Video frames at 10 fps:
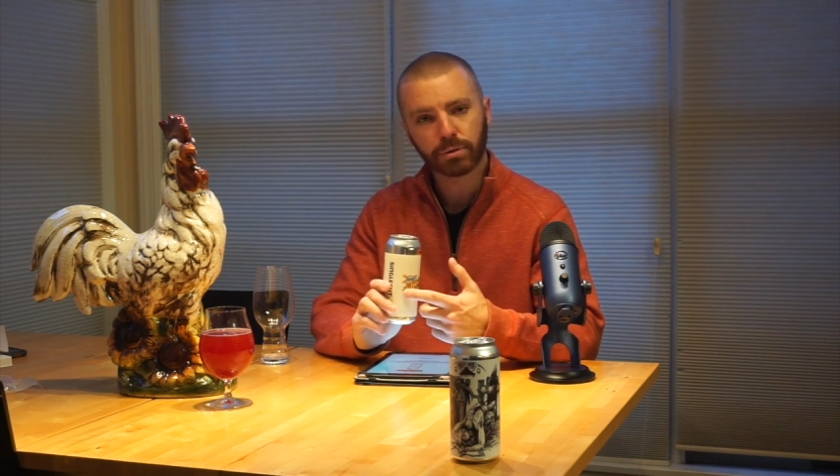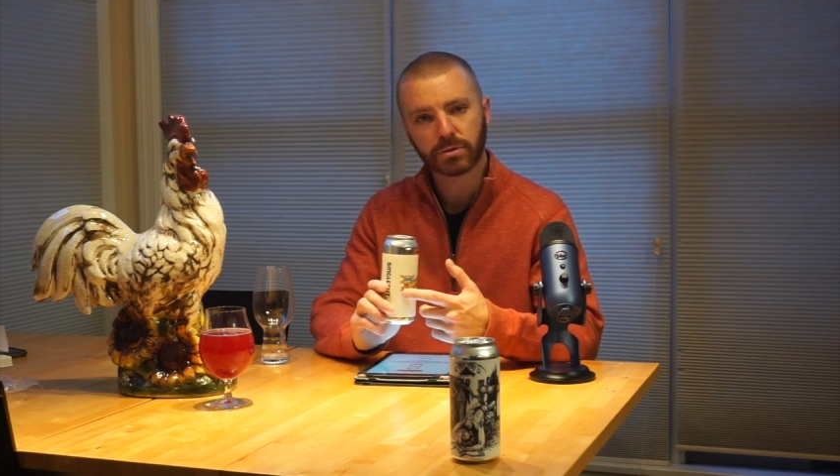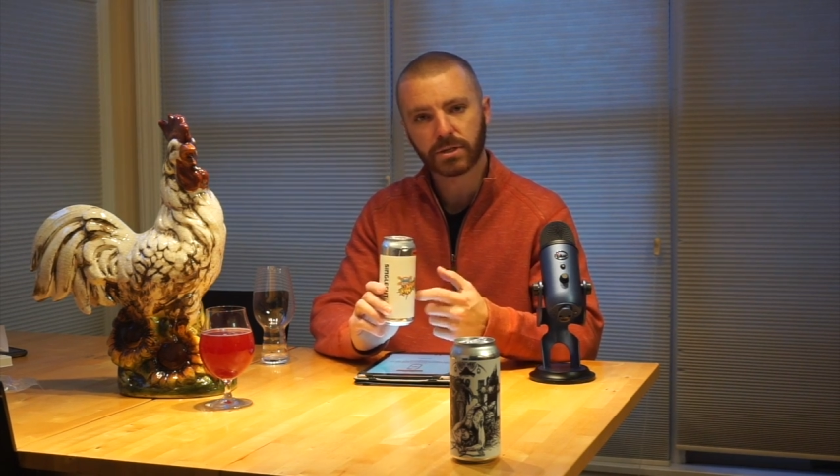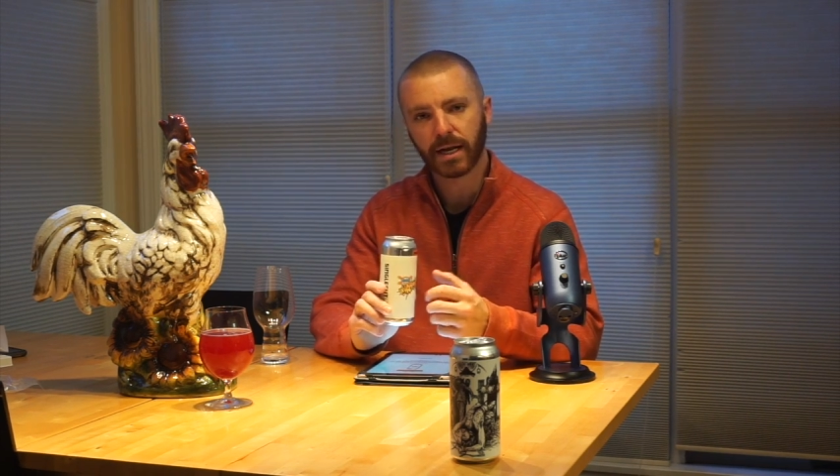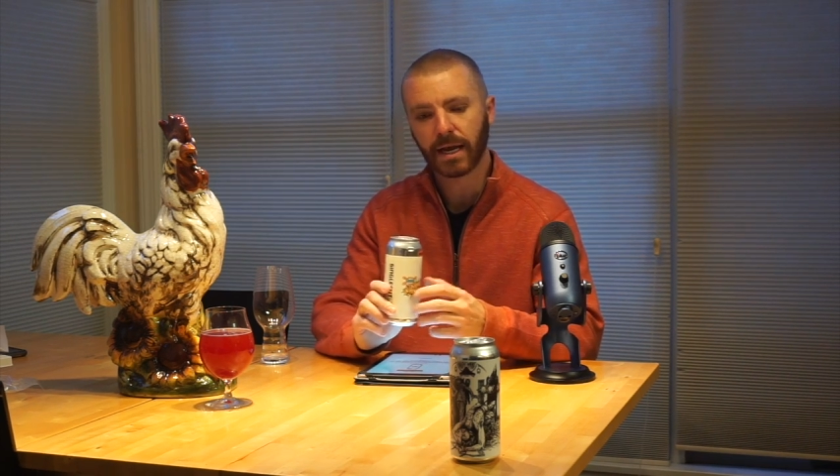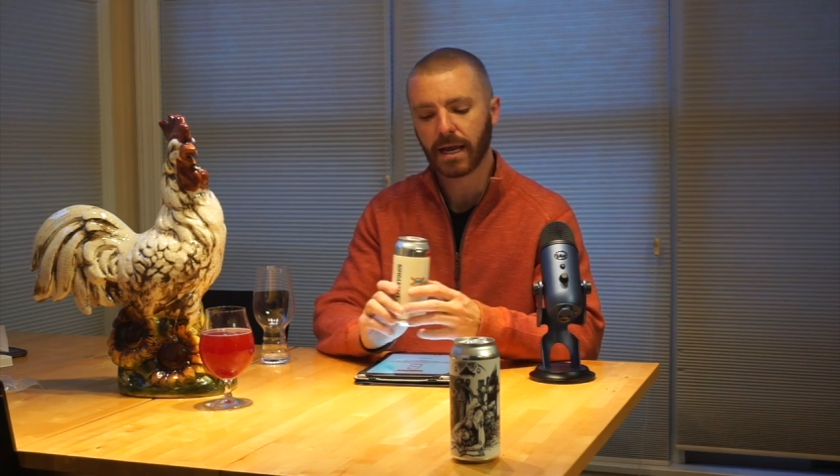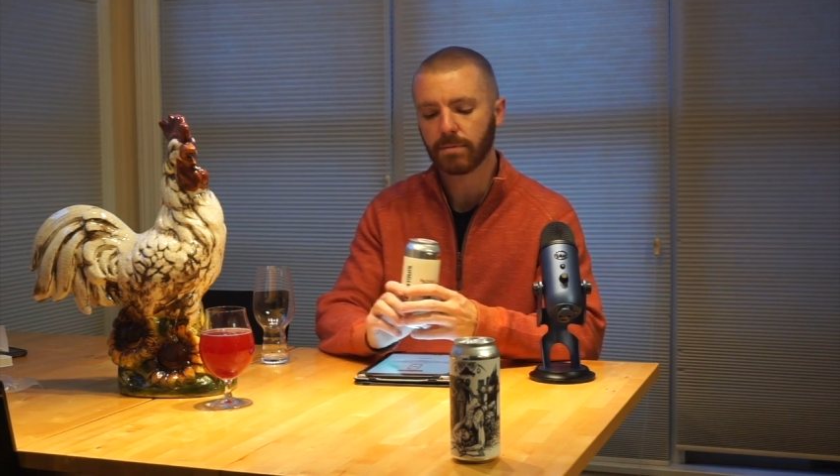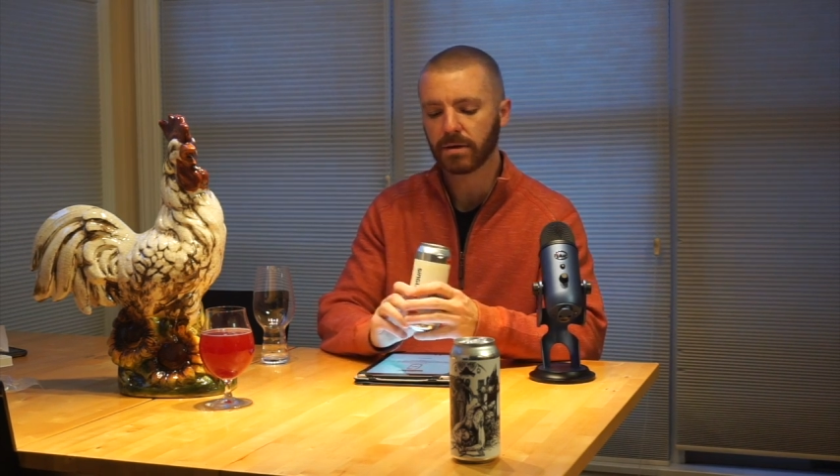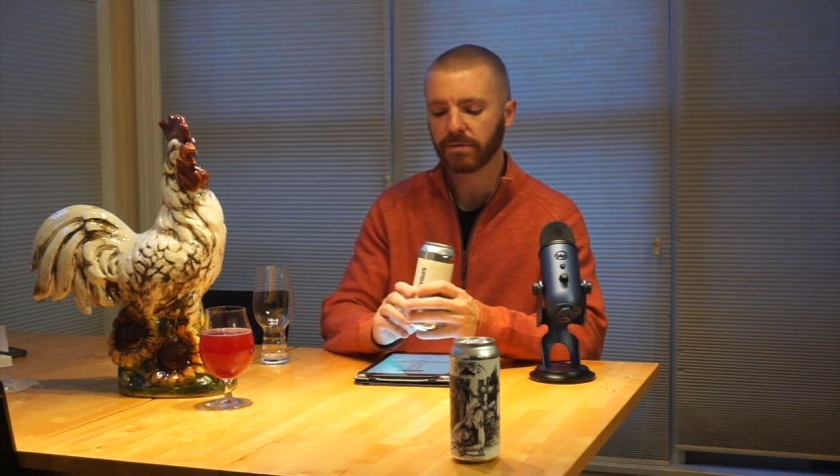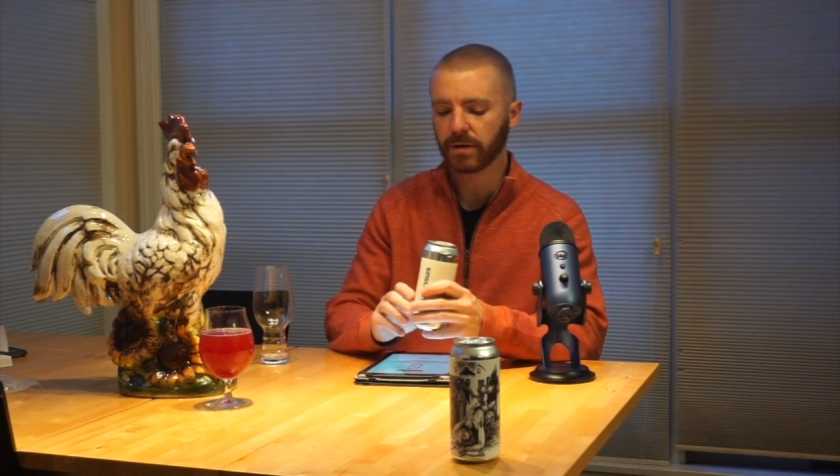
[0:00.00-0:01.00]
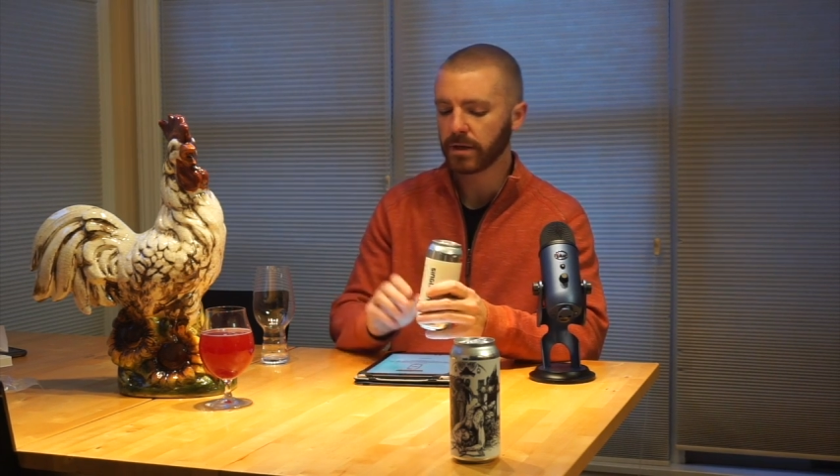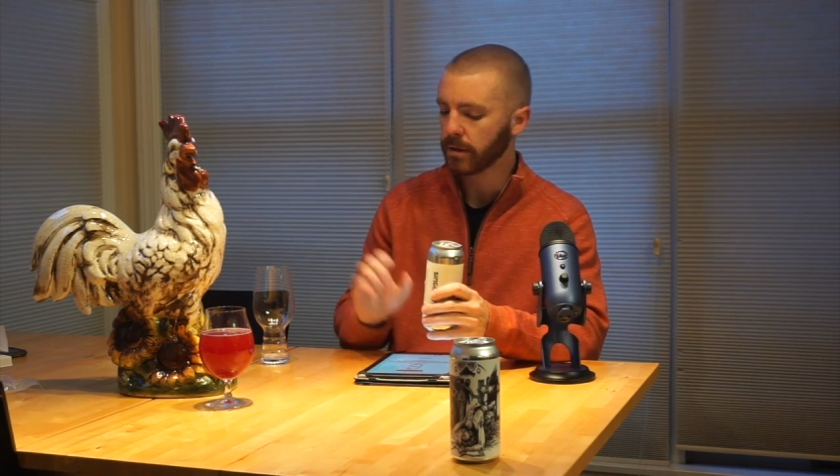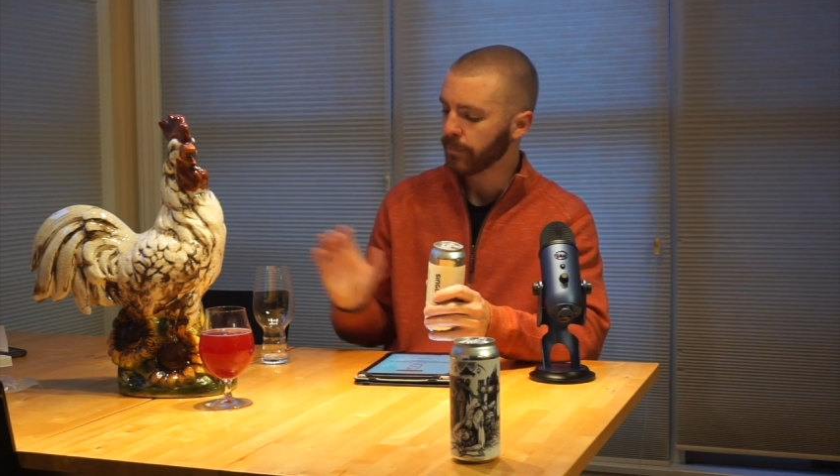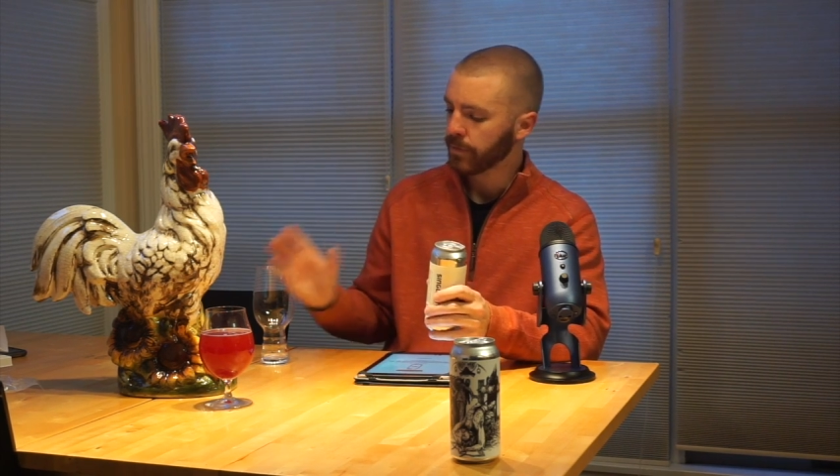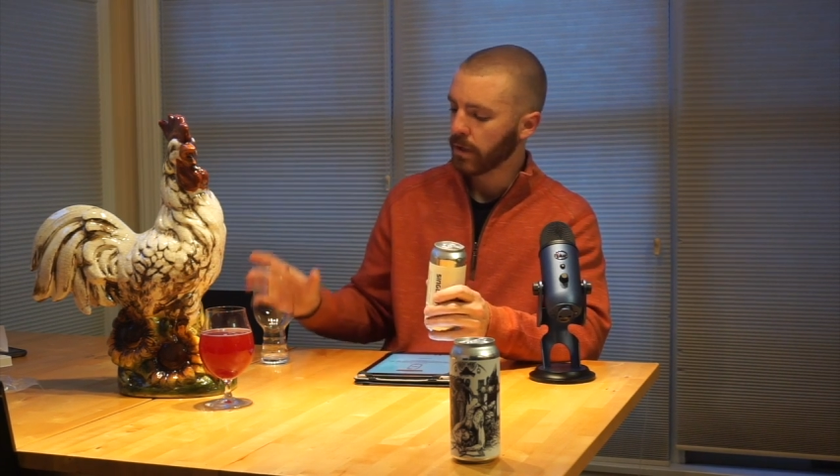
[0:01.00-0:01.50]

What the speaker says: ABV.